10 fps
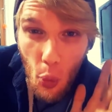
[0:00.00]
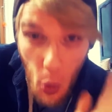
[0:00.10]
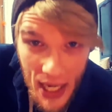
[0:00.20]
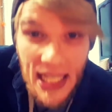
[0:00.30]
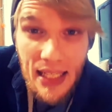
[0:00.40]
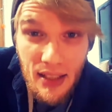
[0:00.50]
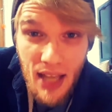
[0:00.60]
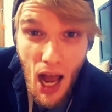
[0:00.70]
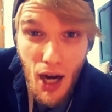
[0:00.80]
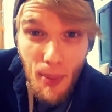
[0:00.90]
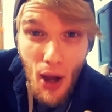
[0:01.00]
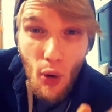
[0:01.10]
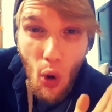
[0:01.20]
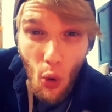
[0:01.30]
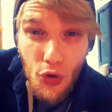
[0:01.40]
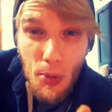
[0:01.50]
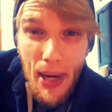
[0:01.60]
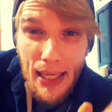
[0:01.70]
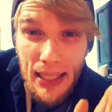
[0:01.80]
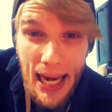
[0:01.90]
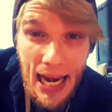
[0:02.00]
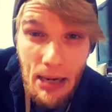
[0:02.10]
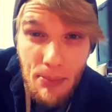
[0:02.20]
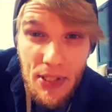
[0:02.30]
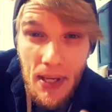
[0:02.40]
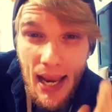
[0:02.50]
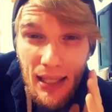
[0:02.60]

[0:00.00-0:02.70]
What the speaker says: We need to talk about Ultraman names,